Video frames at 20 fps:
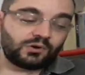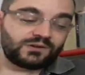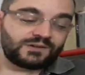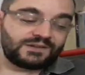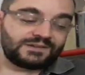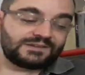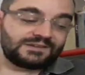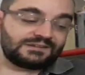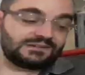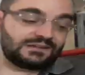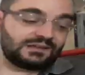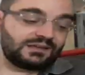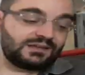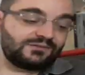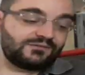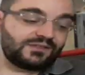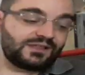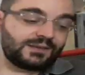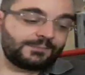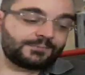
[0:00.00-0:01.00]
it is
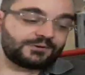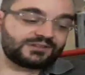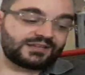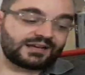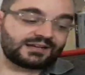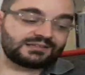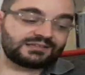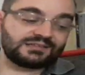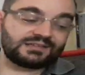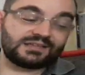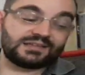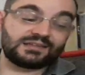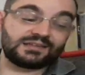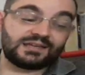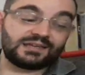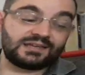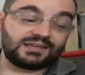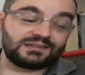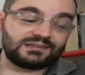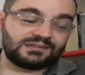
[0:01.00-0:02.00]
evilly protected
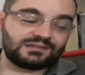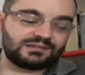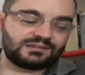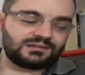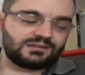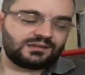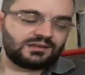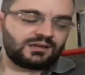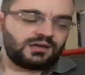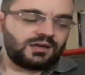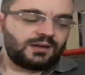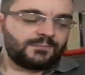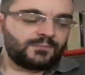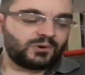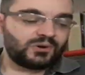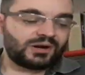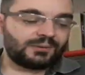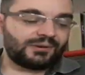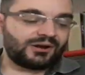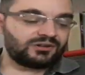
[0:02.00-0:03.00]
and hidden.
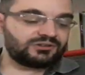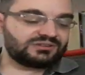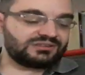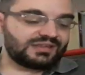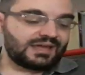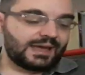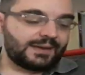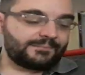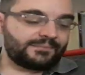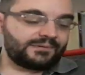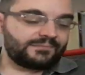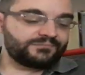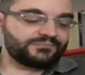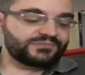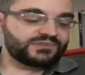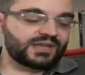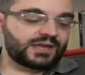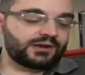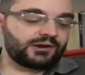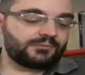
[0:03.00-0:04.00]
More about them,
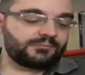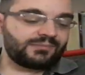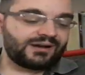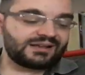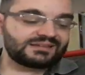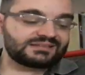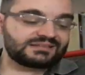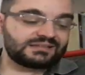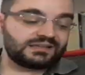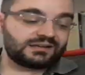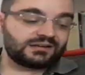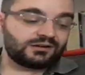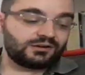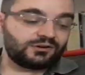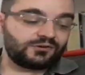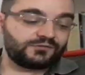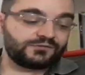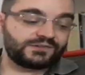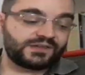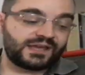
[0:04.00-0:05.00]
their master,
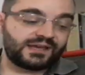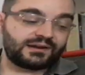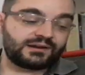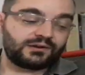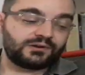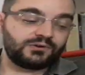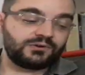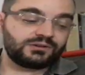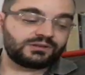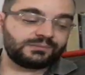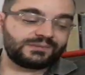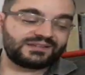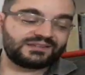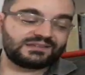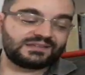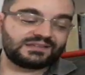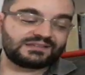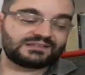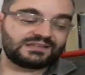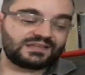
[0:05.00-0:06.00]
of their
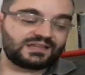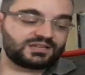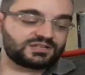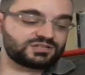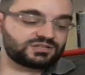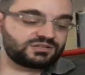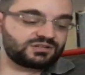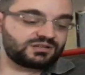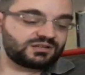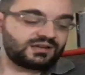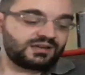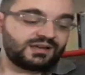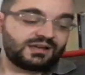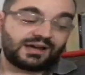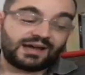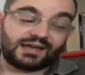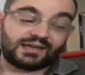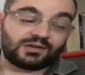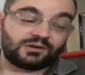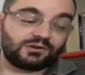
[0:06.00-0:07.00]
ultimate destination,
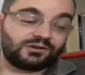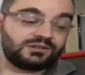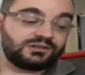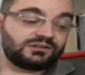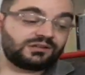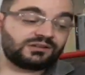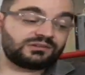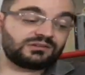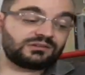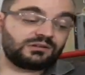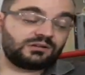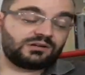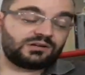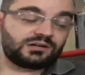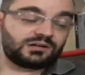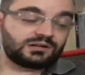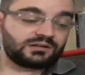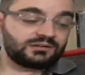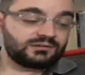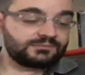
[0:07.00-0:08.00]
I could not
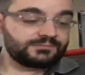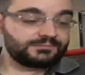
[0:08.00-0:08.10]
learn.